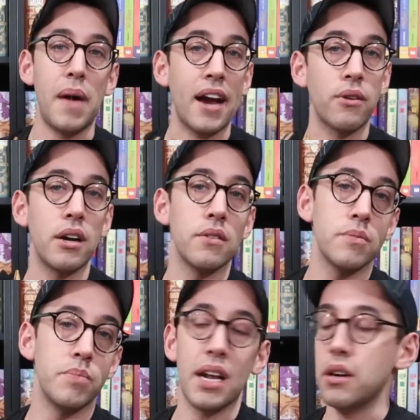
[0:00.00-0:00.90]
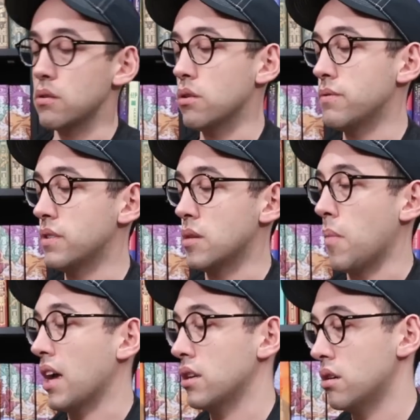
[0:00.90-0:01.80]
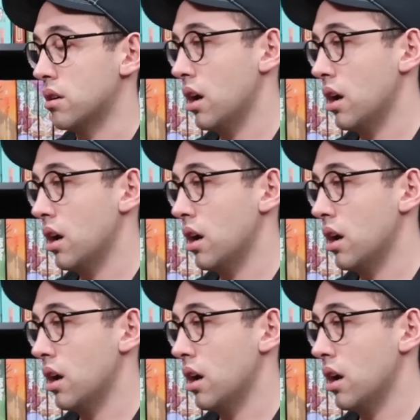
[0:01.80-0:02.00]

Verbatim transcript: background, but I don't know if it's a magnet or